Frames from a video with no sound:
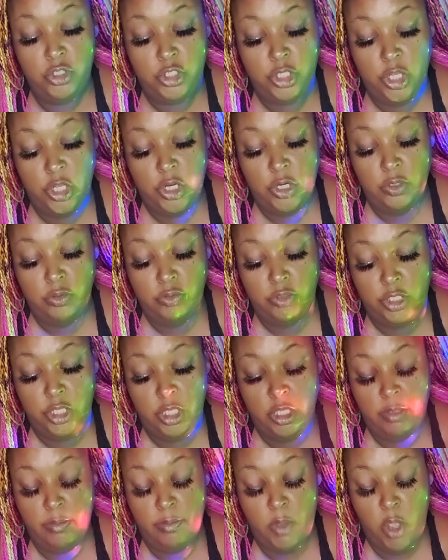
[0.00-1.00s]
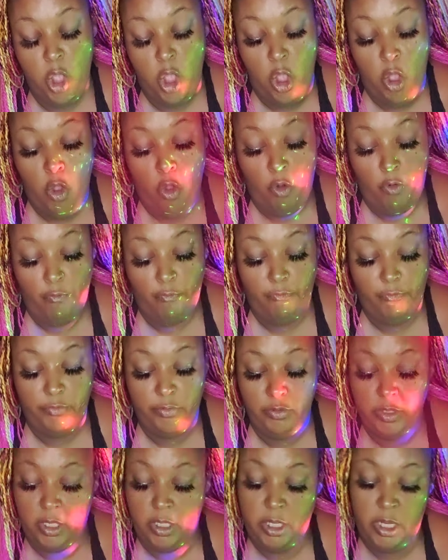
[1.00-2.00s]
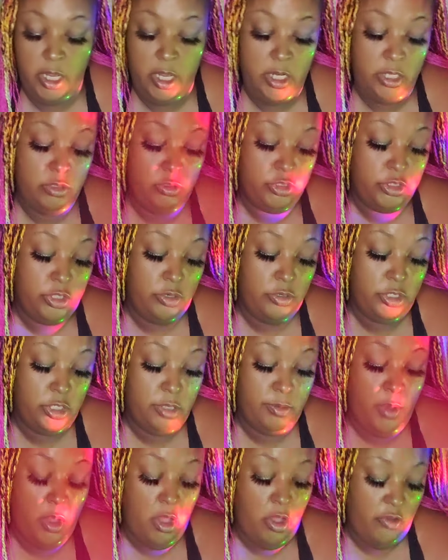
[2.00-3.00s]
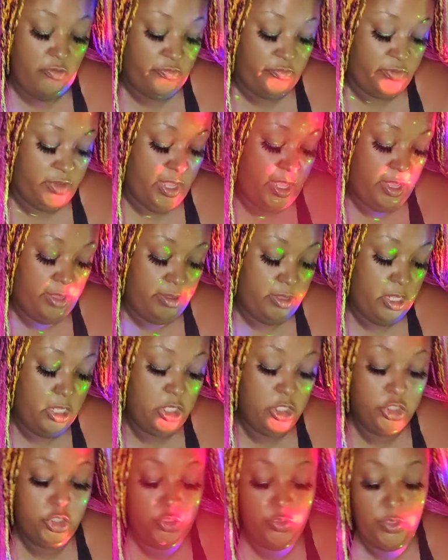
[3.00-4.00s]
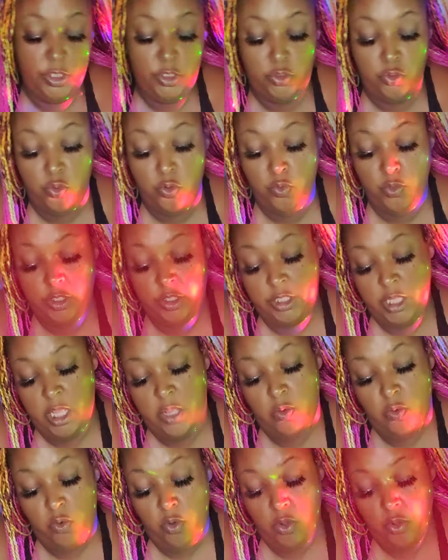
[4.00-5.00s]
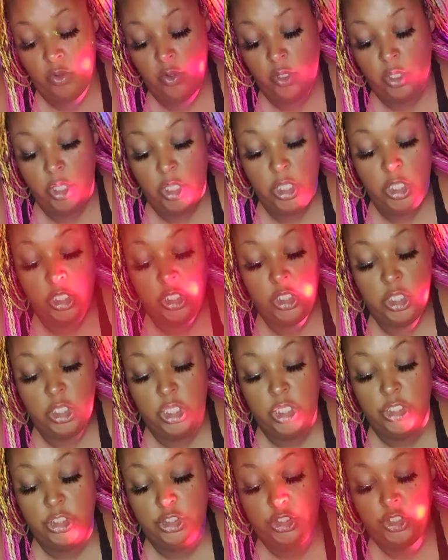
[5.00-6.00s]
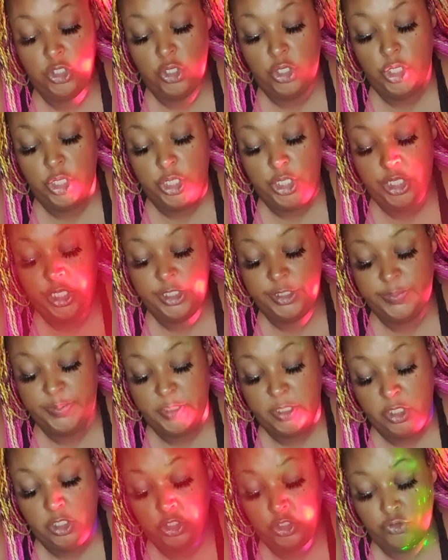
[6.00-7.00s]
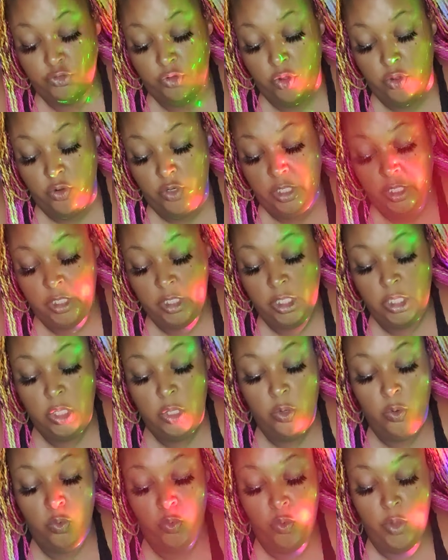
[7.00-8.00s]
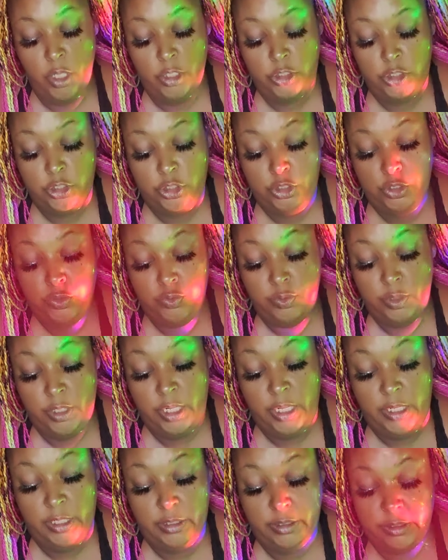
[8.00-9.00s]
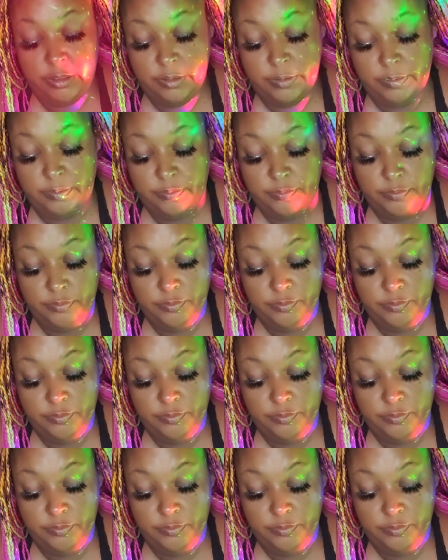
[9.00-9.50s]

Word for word: turn them off. All right, you turning them off now. You ain't doing what they want. Is your husband controlling what to do next?